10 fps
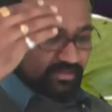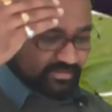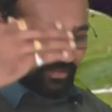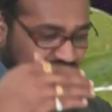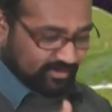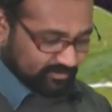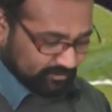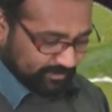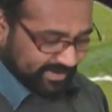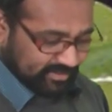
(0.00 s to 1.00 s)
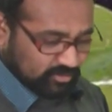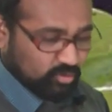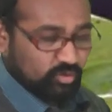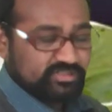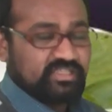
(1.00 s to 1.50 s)
Their main
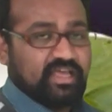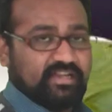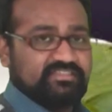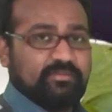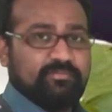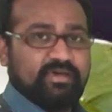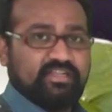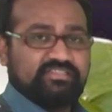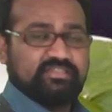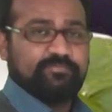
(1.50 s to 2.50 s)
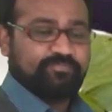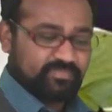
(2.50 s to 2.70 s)
roots are submerged